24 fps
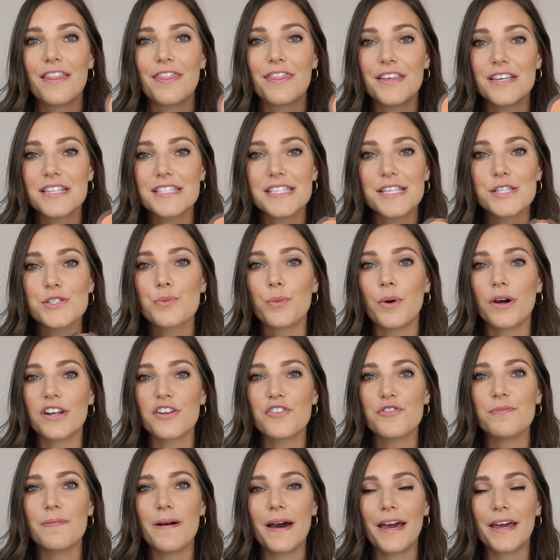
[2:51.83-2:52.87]
This is one
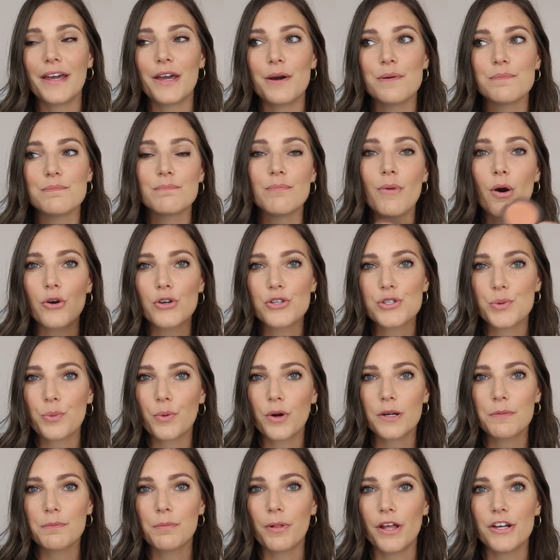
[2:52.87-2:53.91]
of my most
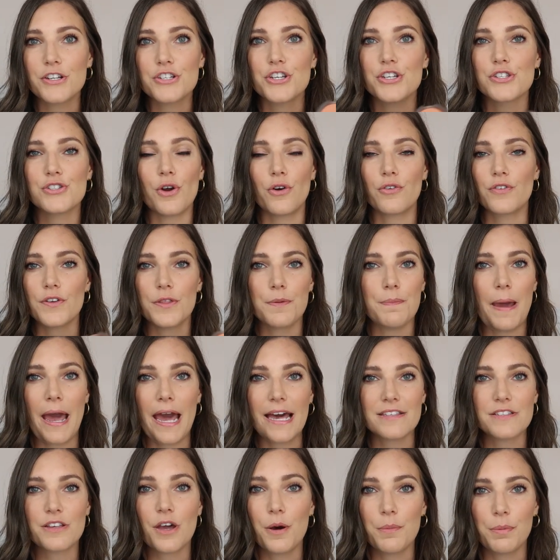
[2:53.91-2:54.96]
worn blushes over the
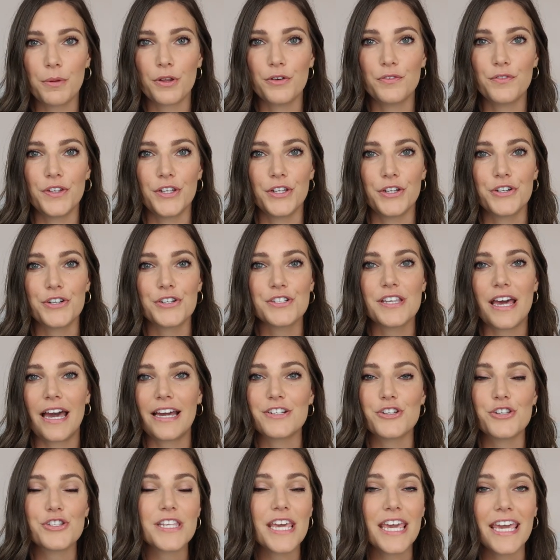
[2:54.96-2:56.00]
past couple of years. I
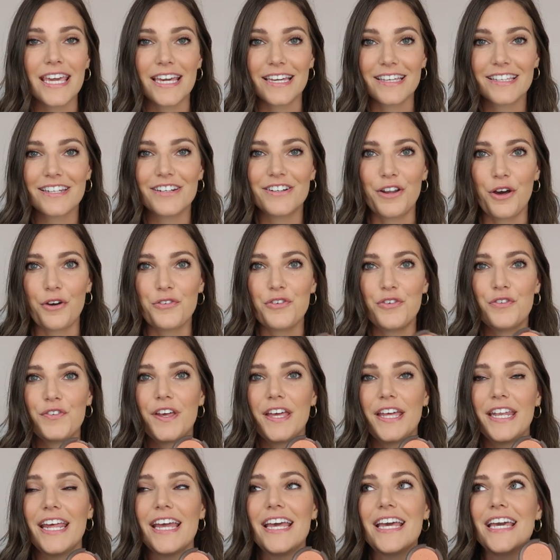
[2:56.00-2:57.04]
just can't get enough of
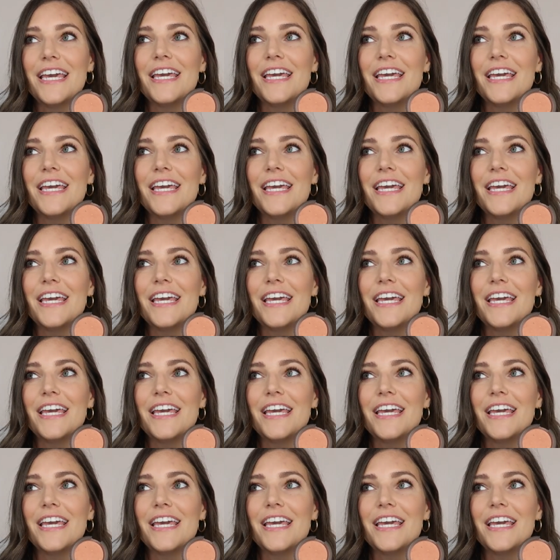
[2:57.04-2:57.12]
it.